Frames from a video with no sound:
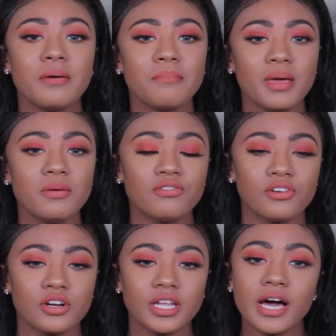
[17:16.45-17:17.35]
Maybe
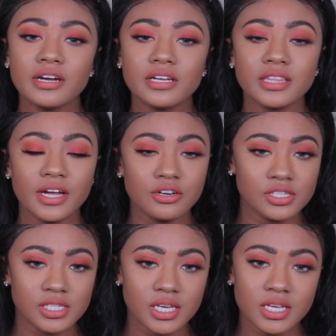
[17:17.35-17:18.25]
for a lighter
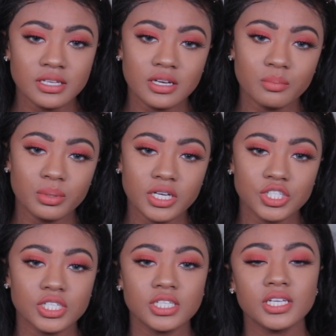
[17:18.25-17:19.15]
skin
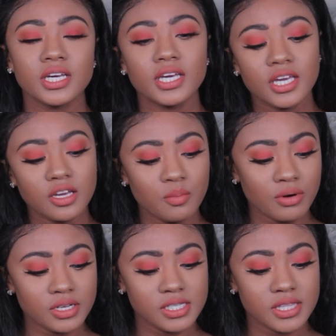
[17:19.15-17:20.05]
complexion, it could
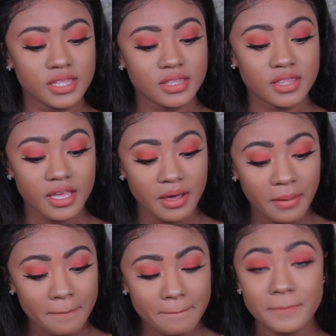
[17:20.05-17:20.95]
bronze
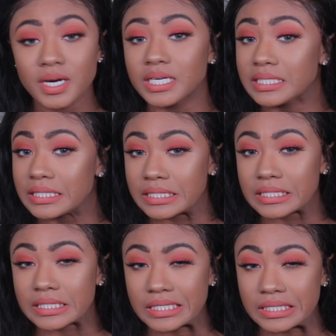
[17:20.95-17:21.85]
them, but
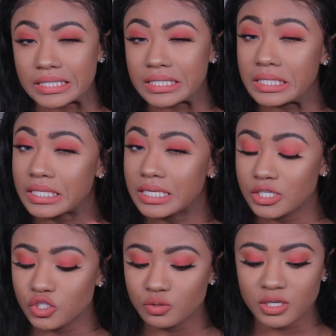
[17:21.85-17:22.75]

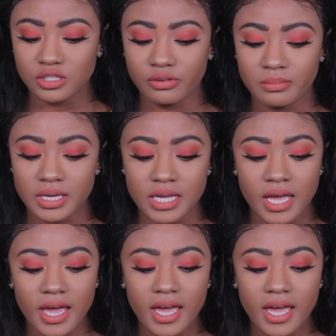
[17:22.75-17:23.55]
not too much for me.